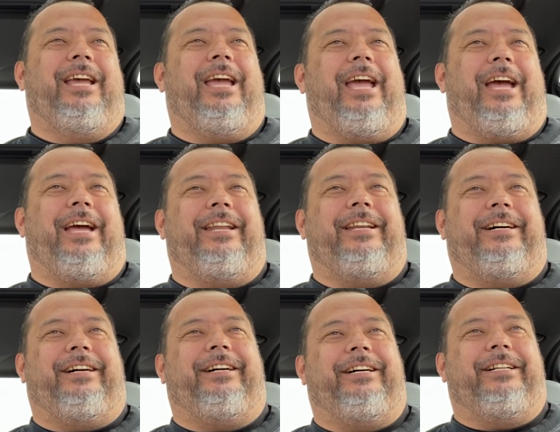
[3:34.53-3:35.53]
And
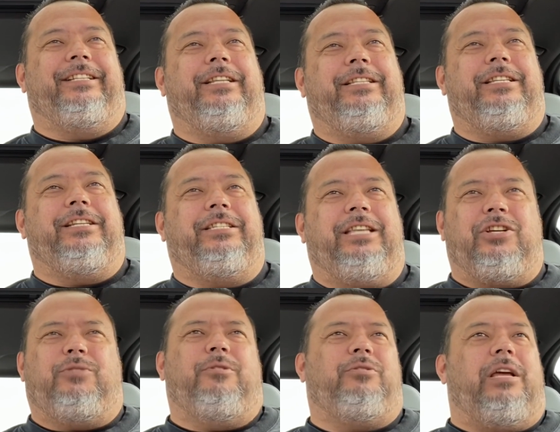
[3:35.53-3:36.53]
the
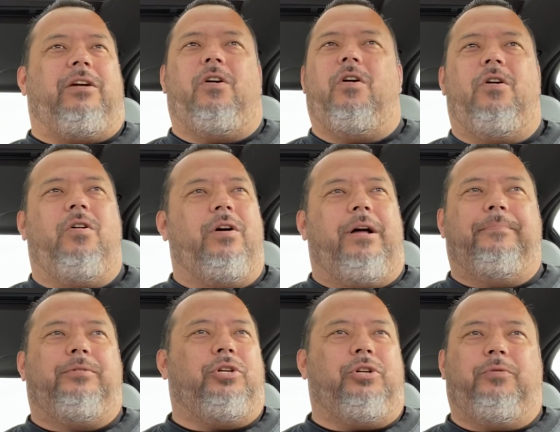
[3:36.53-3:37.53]
salesman was like, oh, I'm
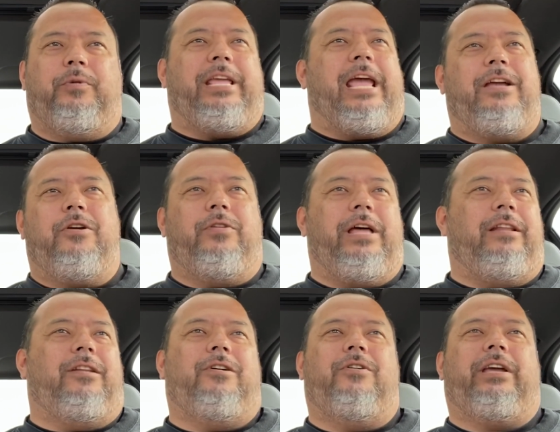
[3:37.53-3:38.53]
sure we can't go that low.